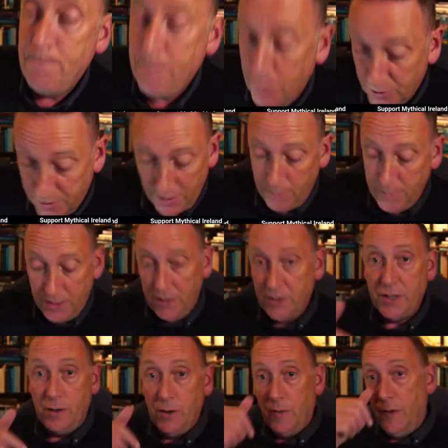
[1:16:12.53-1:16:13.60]
but I mean, there's
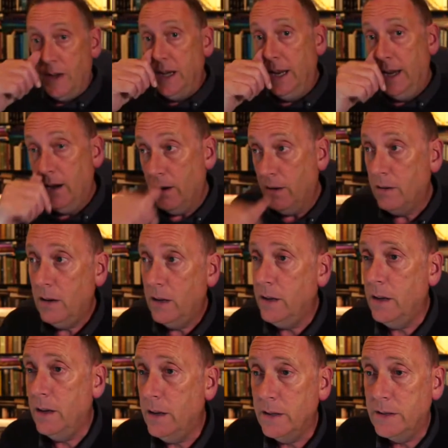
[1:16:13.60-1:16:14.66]
enough in here. Uh,
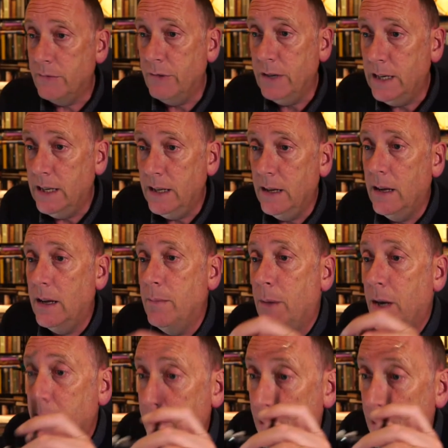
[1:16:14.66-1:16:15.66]
it's really uh, mind